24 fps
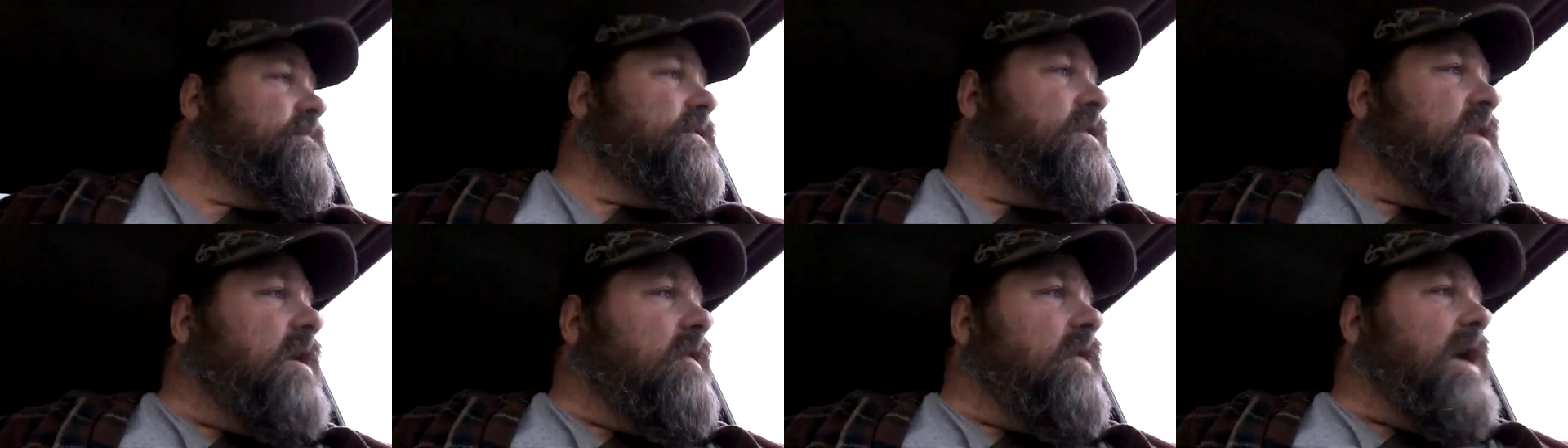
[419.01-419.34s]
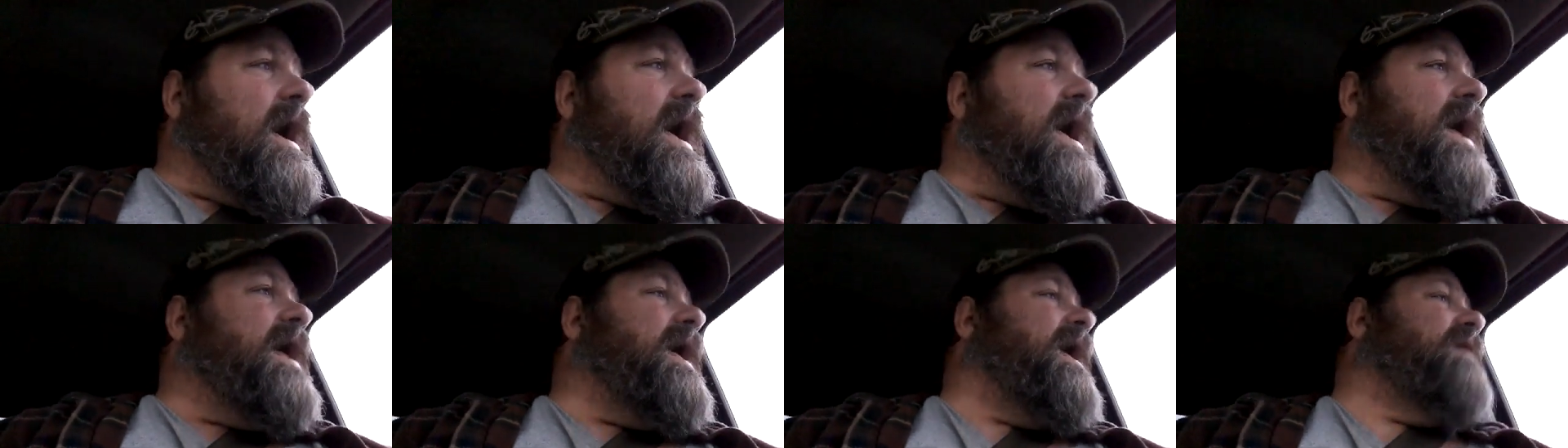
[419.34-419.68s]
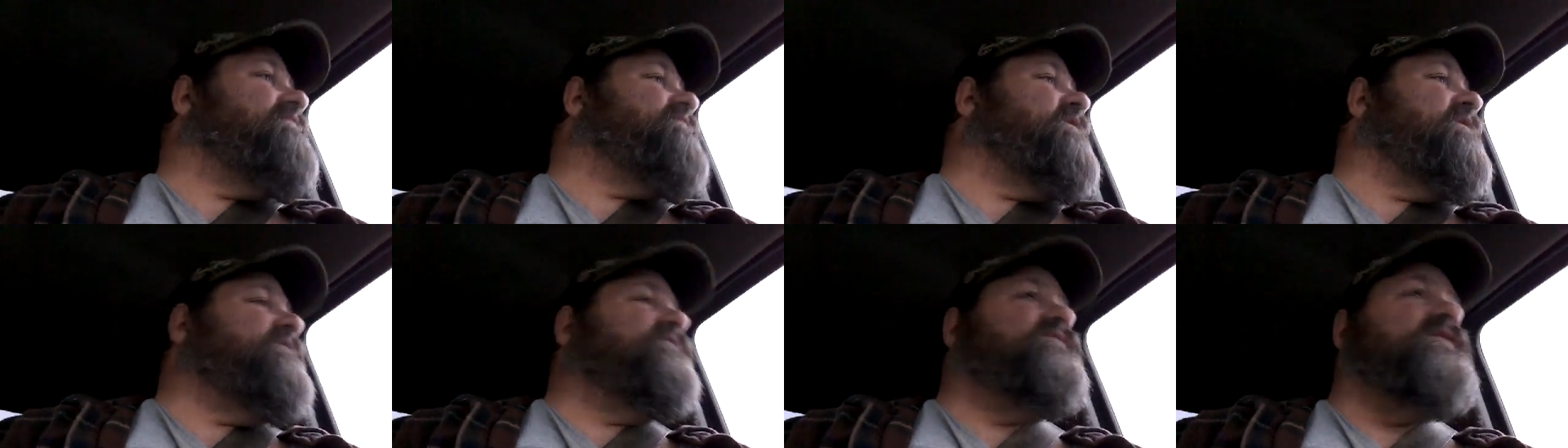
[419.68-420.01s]
you know, I,
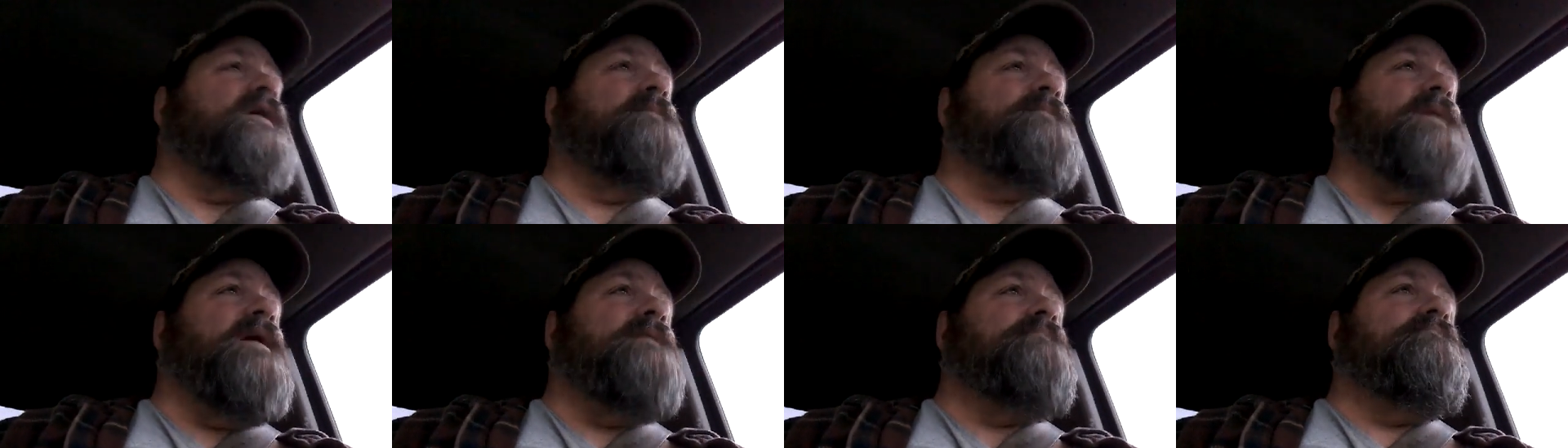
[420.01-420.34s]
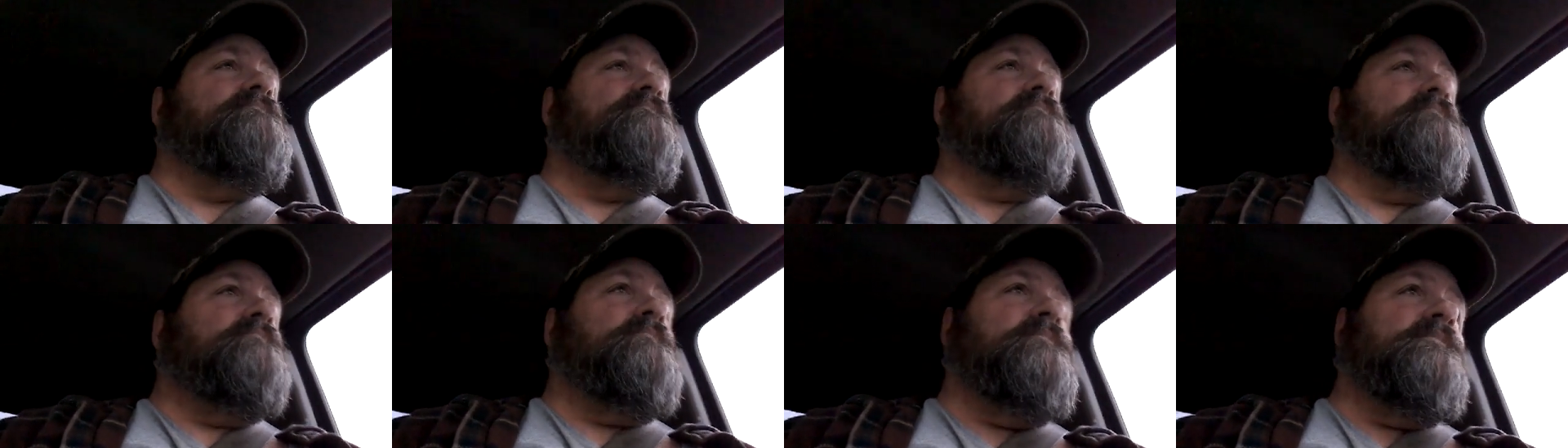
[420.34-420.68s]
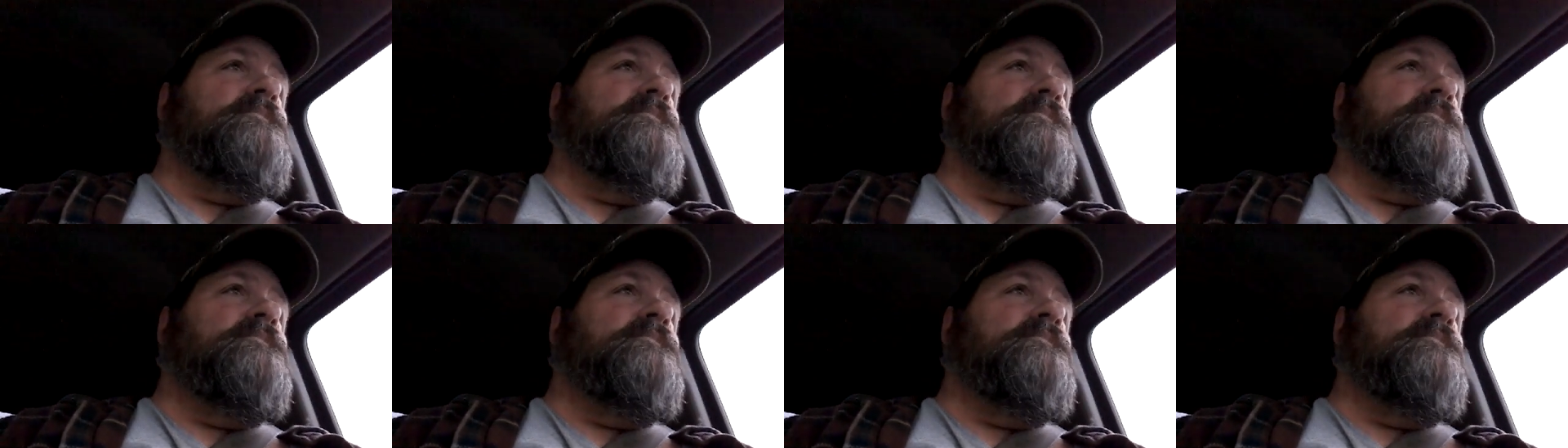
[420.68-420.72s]
I, think some of them